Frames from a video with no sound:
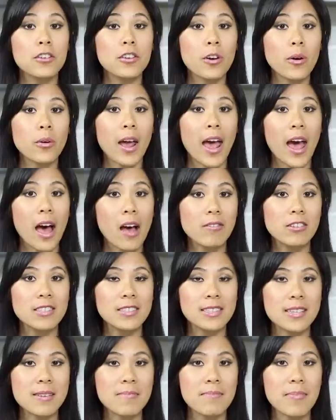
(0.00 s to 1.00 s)
you don't have a
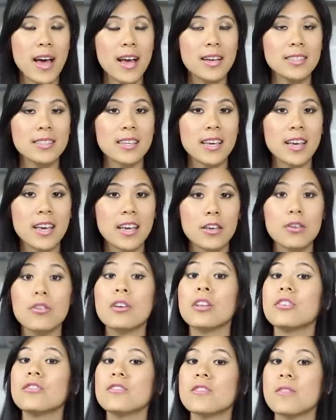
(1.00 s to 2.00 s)
steam basket, you
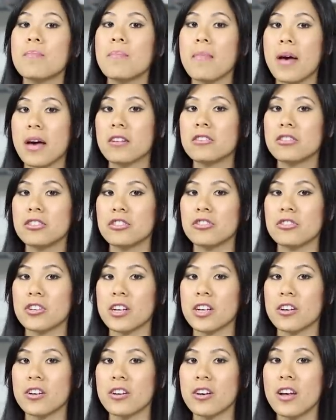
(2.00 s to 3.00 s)
can use a metal
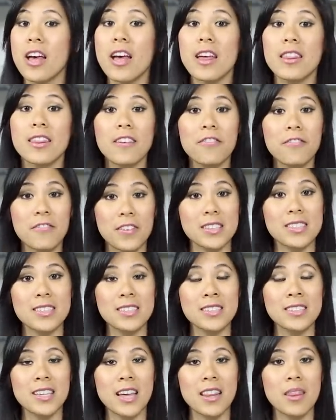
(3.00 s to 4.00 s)
strainer that fits
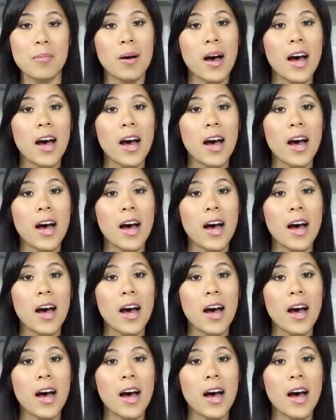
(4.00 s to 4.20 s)
inside the